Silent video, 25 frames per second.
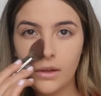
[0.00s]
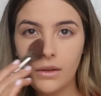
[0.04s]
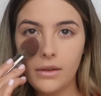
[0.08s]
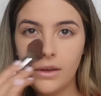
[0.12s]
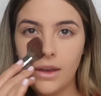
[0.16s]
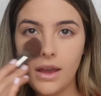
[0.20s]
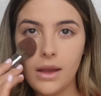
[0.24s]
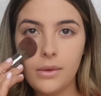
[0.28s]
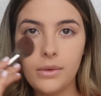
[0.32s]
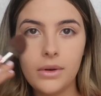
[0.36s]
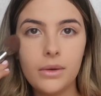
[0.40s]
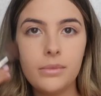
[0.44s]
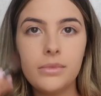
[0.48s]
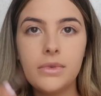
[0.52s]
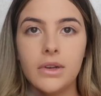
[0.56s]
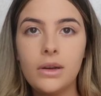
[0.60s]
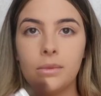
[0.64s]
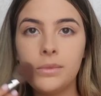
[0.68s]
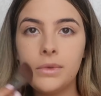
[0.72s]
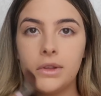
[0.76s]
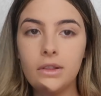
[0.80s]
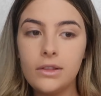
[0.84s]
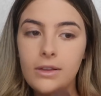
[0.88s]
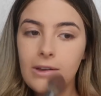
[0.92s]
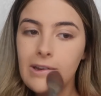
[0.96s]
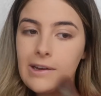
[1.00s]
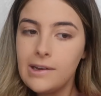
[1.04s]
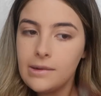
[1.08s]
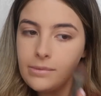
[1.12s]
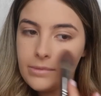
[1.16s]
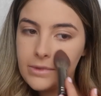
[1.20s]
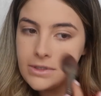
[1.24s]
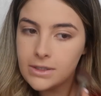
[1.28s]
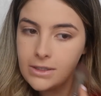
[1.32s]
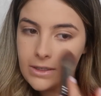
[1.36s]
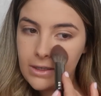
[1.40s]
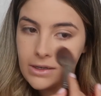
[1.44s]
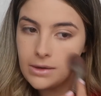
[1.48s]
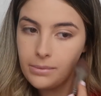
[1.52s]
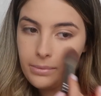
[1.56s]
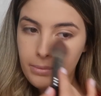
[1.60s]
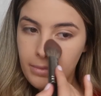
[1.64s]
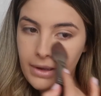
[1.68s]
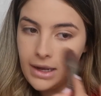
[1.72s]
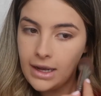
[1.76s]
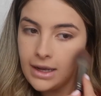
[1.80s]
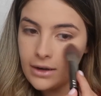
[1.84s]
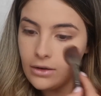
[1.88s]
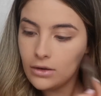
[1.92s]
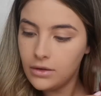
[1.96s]
Okay, when I'm done with that, I'm just going to
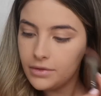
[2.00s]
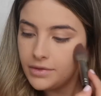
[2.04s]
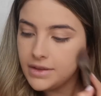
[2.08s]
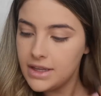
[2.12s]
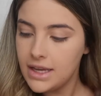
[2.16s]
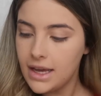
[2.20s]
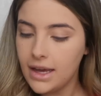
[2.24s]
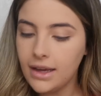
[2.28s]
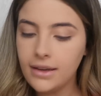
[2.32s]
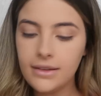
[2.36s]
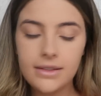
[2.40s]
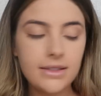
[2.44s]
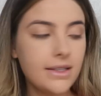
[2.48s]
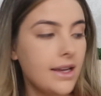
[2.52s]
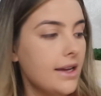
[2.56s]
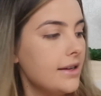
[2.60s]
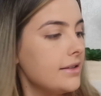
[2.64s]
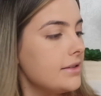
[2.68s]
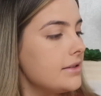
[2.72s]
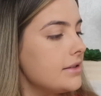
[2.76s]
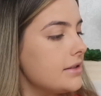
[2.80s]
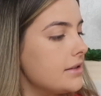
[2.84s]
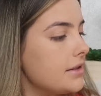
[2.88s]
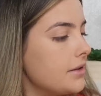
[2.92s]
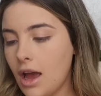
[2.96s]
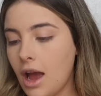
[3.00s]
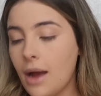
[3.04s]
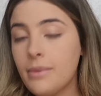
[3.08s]
pat off the excess.